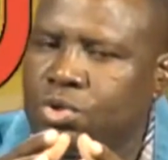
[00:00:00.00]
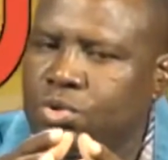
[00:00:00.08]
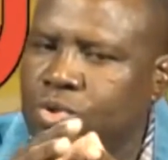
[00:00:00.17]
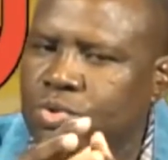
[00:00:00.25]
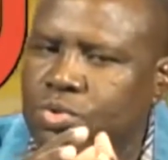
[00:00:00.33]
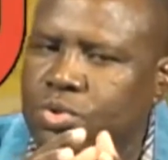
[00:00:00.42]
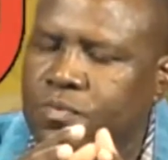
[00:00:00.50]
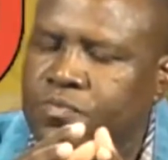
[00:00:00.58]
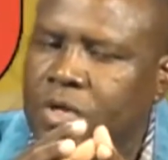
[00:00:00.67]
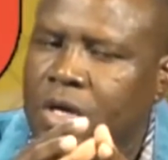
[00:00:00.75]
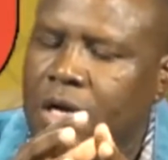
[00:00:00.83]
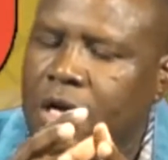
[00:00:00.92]
do you
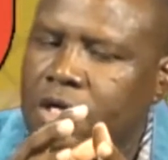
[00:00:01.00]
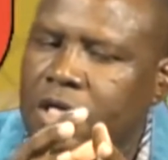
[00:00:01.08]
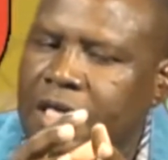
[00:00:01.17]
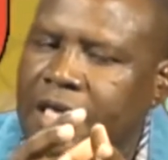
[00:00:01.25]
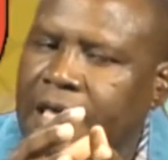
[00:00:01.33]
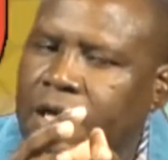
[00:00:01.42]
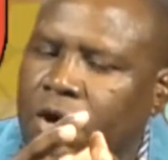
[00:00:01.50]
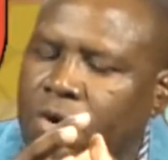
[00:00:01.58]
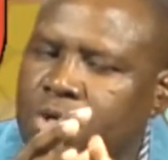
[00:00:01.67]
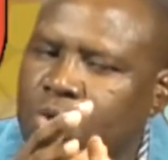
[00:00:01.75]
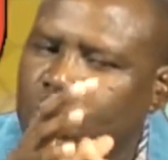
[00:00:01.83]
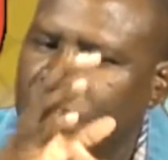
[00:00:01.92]

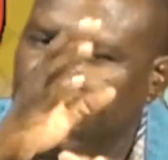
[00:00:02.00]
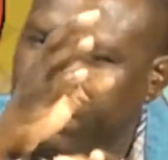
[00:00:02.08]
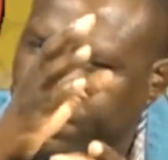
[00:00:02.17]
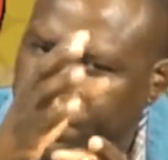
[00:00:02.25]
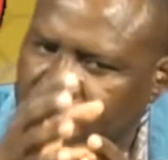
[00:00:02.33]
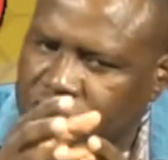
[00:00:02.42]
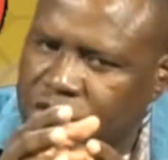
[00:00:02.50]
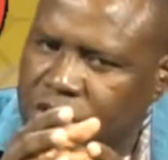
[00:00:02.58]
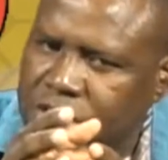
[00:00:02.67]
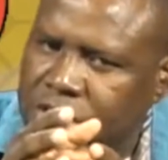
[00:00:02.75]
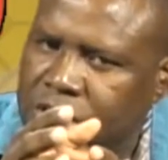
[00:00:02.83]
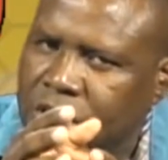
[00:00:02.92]

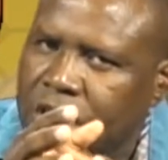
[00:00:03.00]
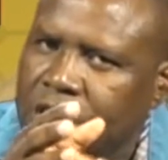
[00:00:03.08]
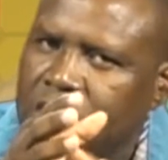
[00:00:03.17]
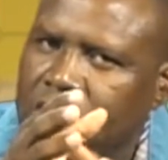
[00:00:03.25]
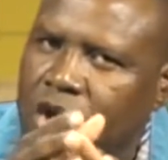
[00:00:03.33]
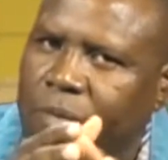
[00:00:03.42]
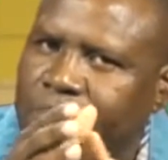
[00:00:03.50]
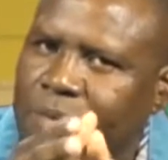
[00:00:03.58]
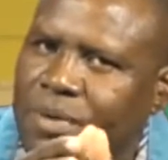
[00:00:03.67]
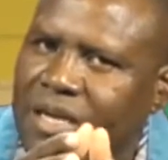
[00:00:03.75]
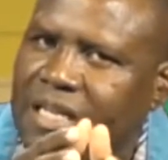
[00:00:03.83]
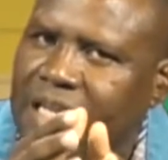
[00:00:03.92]
envision the young
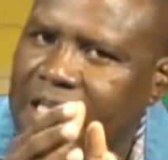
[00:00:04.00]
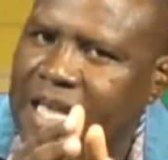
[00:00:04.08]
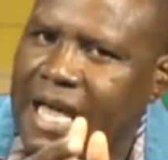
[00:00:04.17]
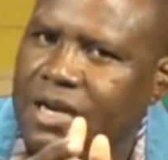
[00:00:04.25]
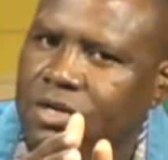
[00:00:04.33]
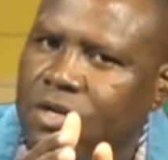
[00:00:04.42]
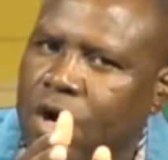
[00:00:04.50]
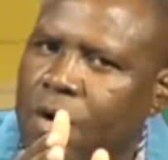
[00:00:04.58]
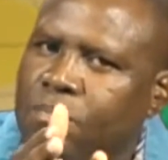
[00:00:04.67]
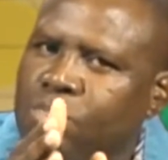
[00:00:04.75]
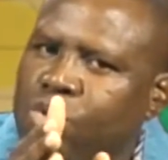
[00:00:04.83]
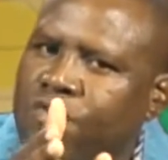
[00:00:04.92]
people in Guyana
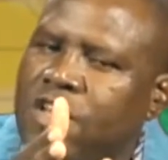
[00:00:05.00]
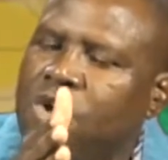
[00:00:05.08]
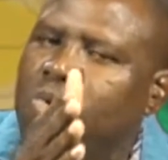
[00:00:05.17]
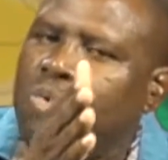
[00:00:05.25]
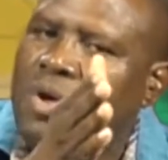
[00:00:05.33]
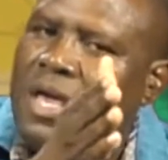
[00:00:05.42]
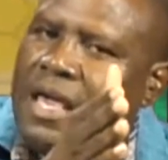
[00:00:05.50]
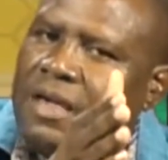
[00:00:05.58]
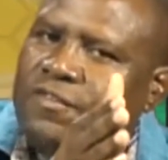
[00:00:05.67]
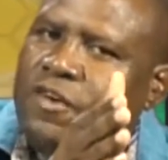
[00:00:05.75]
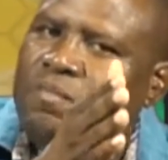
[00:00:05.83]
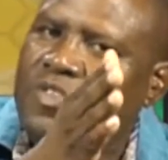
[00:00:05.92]
moving away
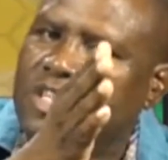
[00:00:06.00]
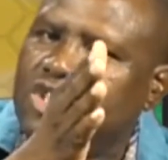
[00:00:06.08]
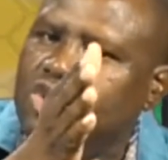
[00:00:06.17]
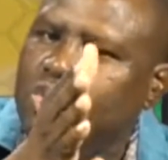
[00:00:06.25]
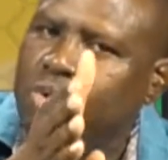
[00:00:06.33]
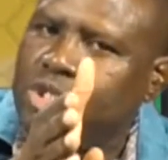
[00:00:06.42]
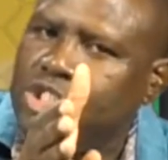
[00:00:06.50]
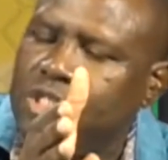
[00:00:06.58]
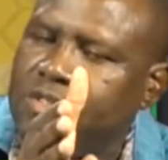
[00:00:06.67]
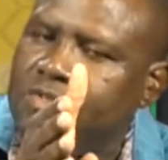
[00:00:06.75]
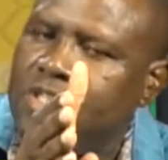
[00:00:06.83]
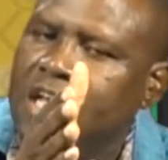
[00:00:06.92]
from this
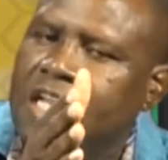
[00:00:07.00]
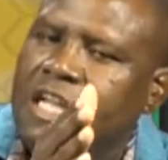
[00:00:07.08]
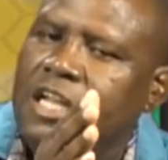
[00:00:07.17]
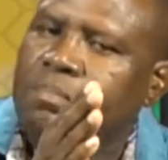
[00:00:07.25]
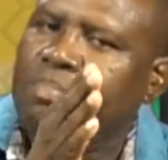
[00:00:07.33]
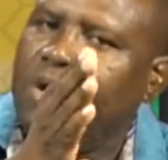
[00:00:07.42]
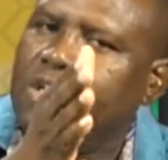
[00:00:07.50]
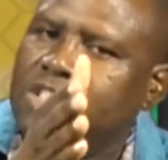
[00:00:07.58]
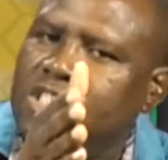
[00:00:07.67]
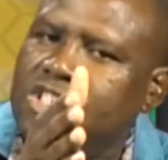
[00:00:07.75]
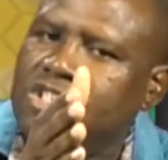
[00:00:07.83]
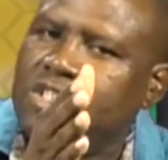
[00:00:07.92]
notion that the
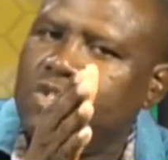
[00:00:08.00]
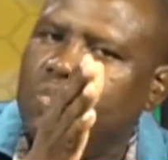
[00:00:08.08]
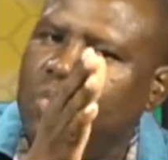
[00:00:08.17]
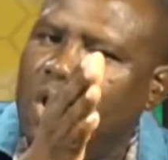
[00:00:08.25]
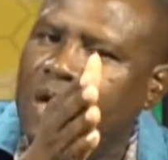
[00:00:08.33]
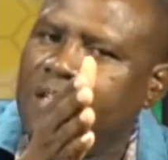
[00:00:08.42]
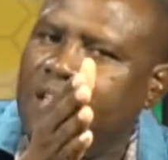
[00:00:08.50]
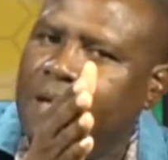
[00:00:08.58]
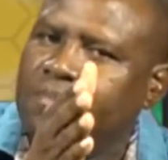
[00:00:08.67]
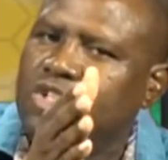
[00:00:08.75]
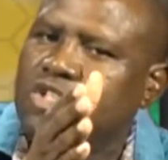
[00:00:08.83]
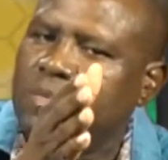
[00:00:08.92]
politicians want
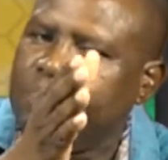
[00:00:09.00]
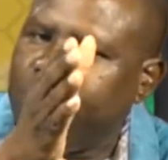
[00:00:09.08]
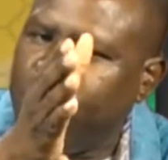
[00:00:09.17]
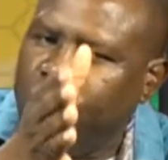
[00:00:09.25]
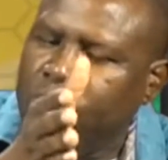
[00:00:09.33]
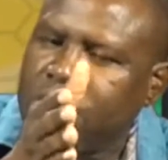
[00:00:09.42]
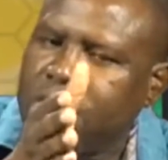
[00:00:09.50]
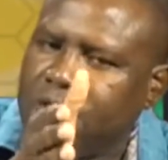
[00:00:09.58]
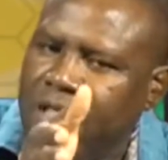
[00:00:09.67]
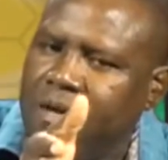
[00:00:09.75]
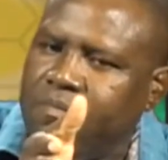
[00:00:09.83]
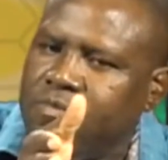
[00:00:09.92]
them to support
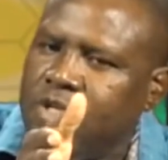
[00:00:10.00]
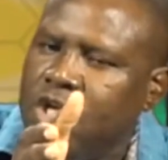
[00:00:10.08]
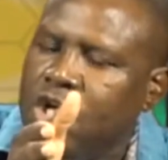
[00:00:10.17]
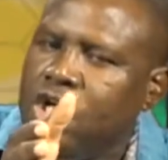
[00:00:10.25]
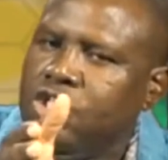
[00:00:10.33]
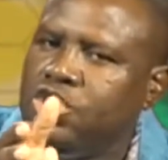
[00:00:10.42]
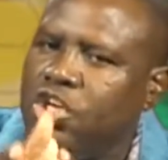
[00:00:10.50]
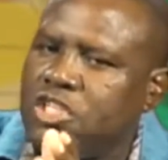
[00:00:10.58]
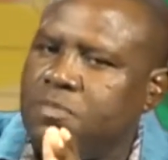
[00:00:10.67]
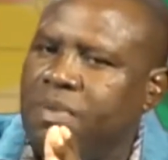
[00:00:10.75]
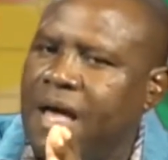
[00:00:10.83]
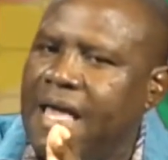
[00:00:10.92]
them
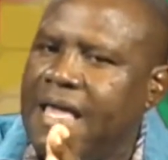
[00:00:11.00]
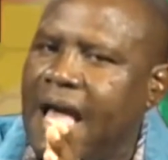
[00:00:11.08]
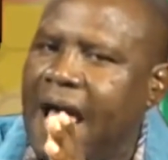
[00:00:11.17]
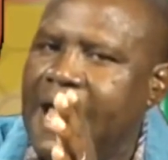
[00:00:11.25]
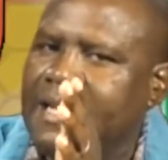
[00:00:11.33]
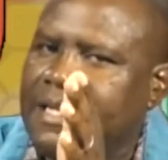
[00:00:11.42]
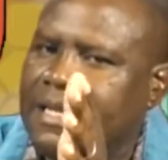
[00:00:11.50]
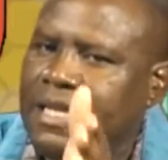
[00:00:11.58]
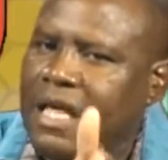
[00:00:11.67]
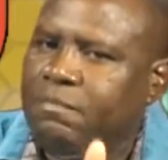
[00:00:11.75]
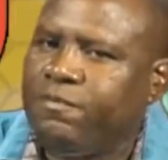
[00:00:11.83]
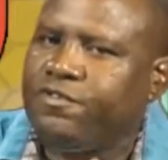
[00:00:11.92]
just by handing
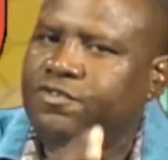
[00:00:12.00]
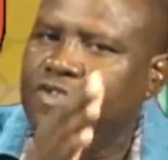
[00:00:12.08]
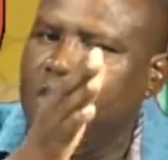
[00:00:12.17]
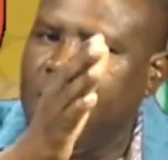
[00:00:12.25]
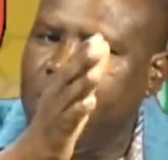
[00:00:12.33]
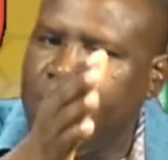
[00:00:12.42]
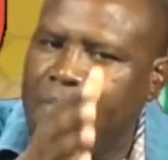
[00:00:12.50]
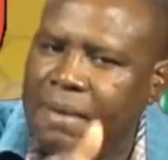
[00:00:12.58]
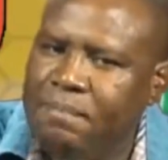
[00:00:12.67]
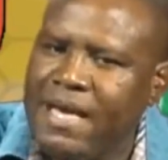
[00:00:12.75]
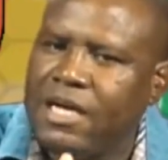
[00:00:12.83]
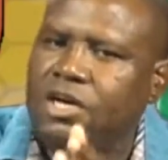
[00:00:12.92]
them free mega